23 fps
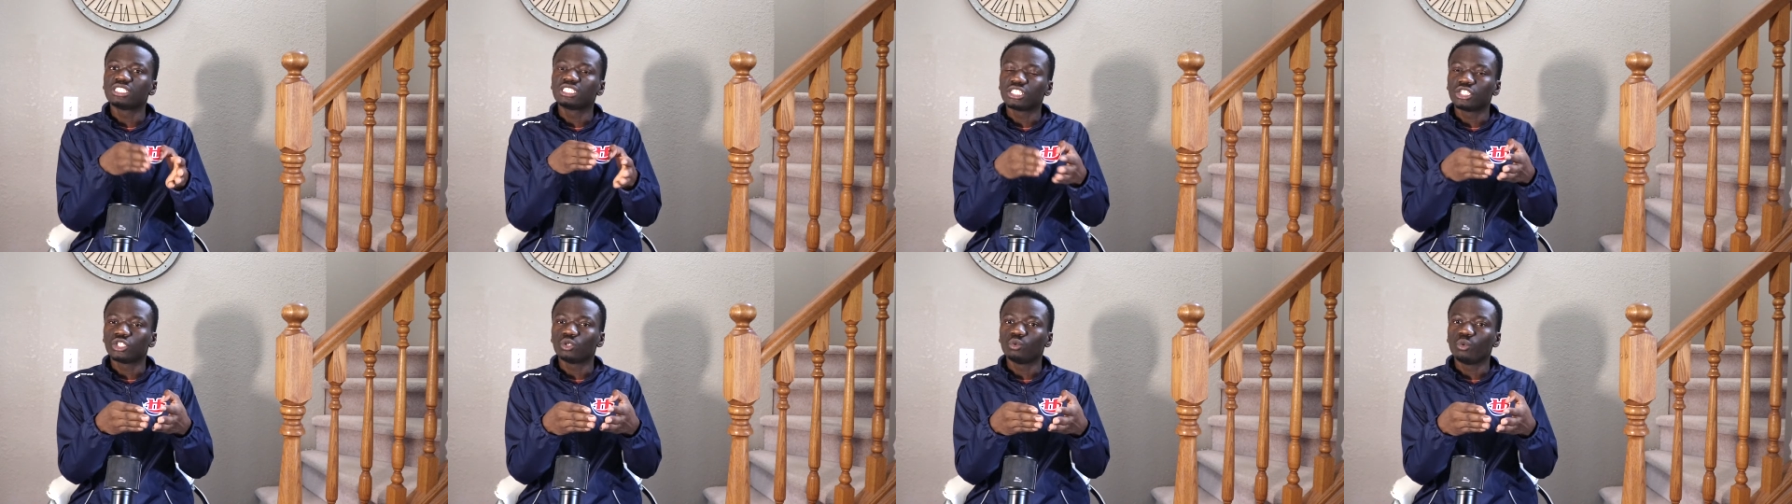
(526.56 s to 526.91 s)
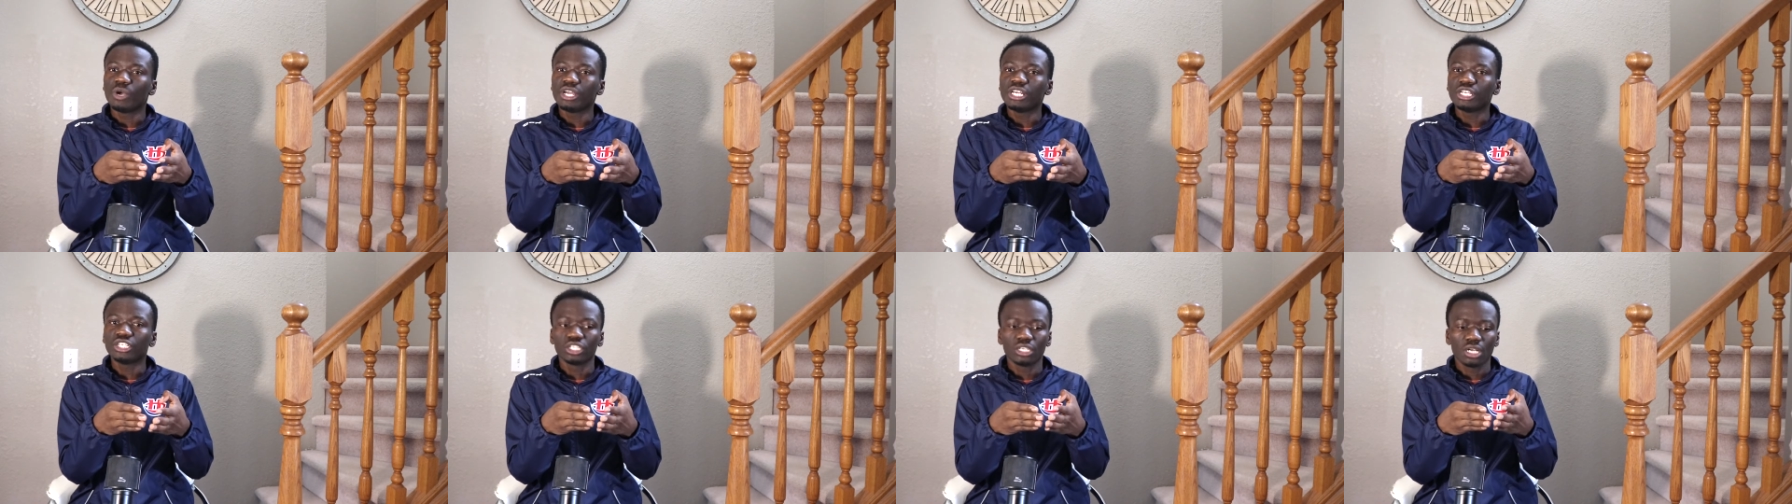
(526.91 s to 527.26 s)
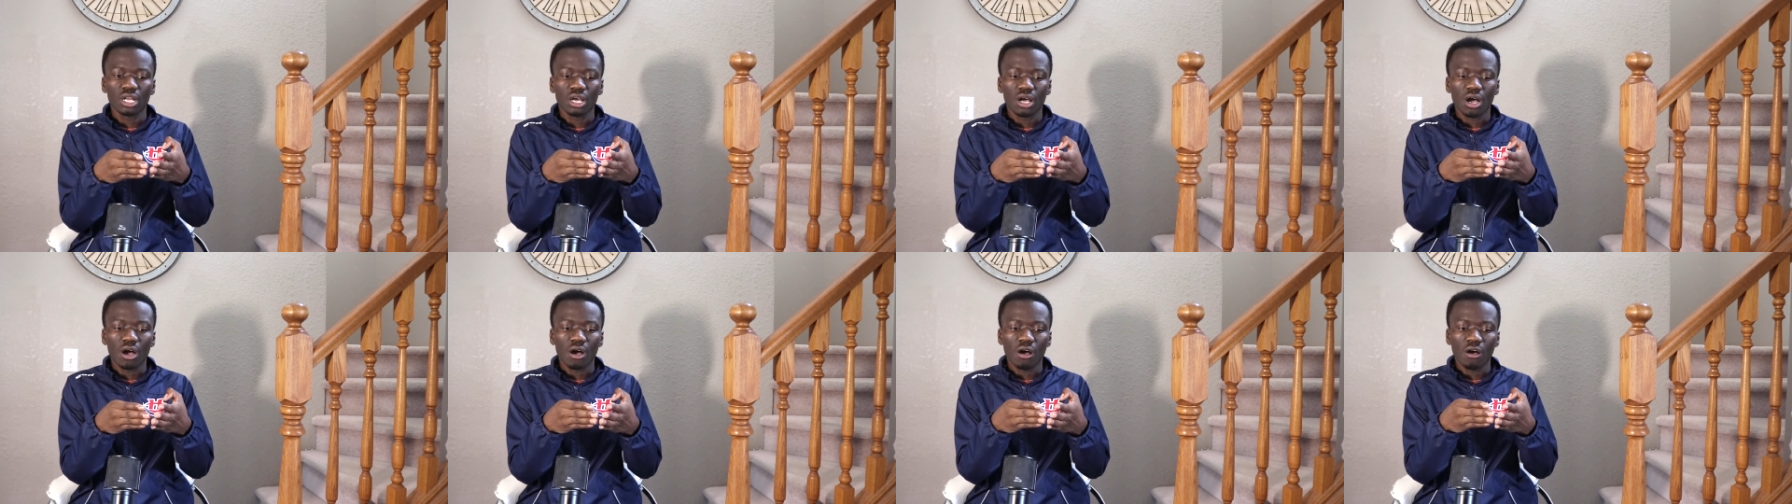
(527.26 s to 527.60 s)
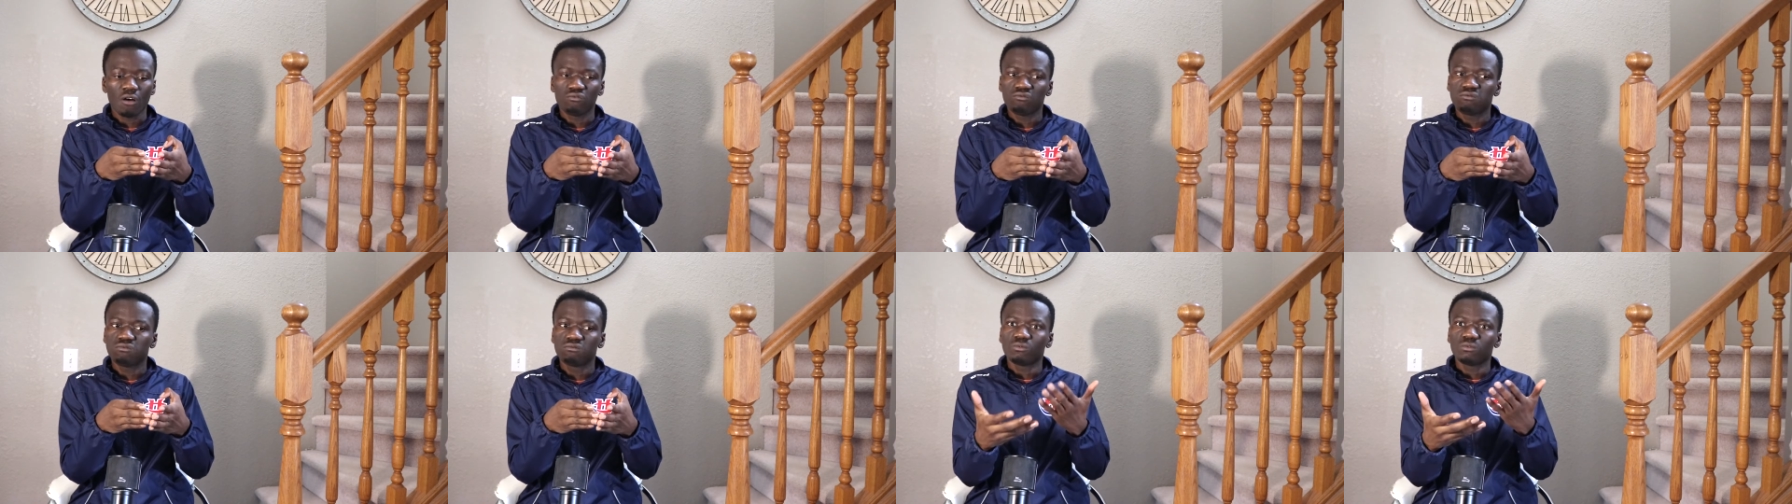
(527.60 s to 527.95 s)
situation
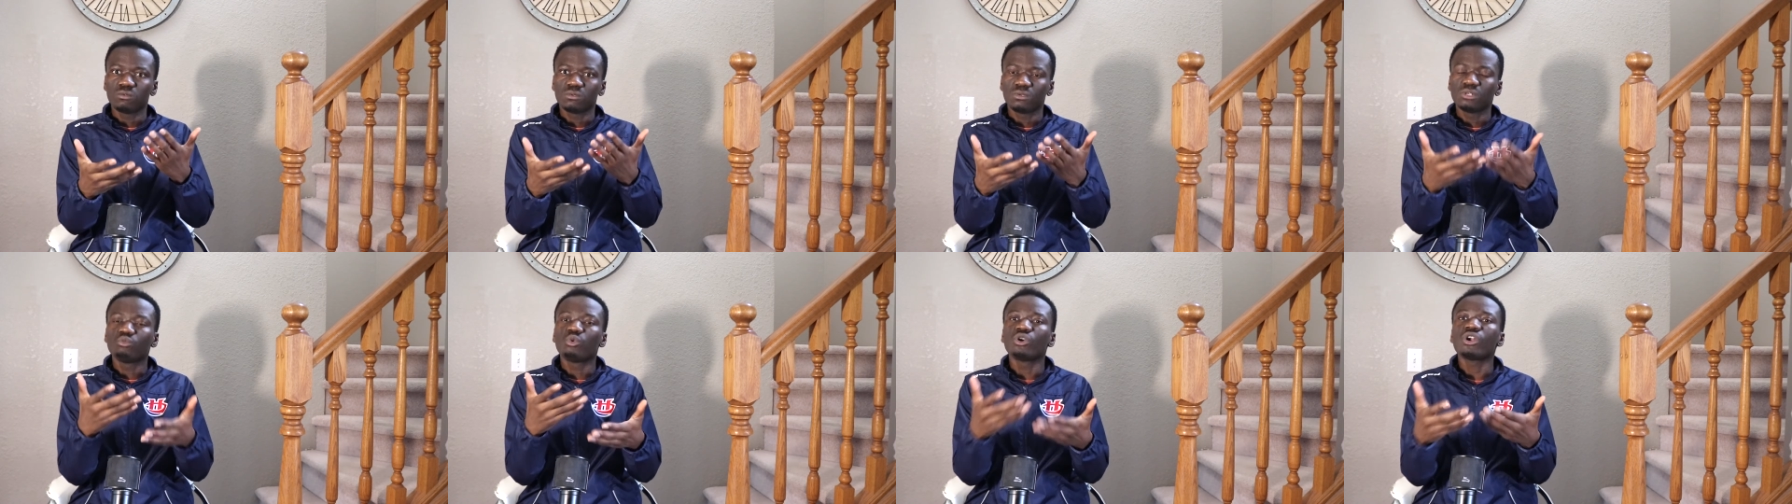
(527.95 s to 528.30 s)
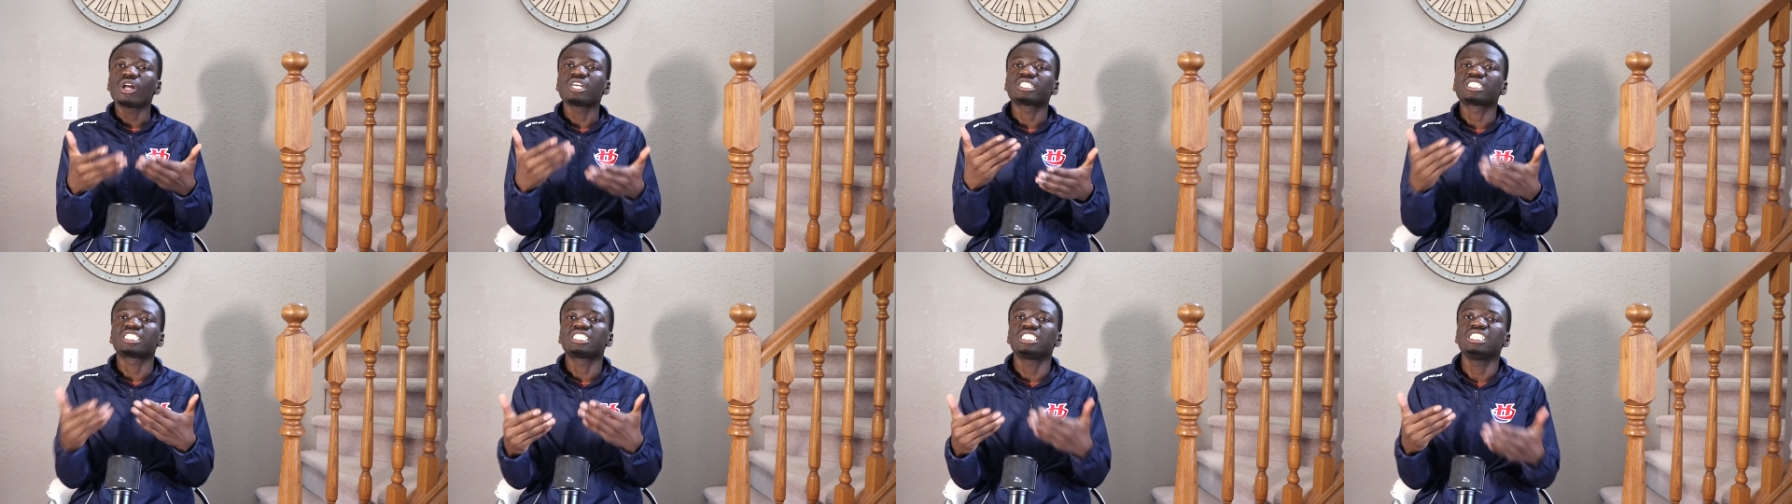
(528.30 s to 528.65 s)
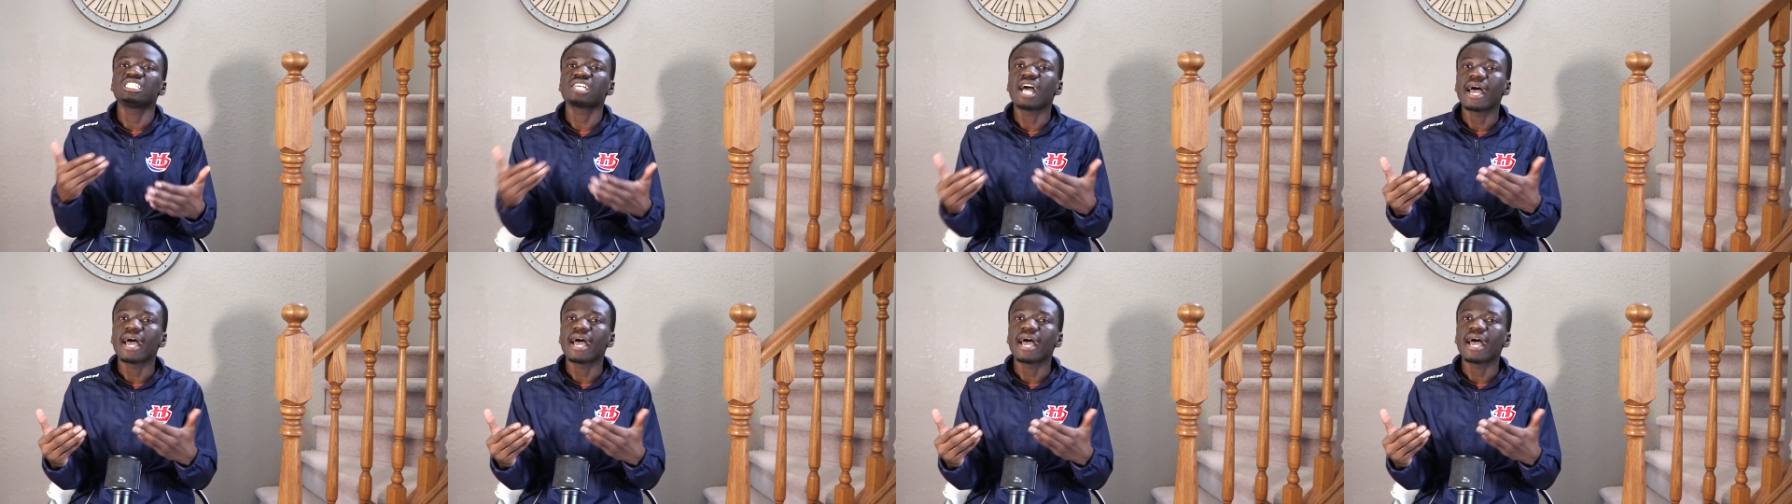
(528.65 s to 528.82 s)
of we're not seeing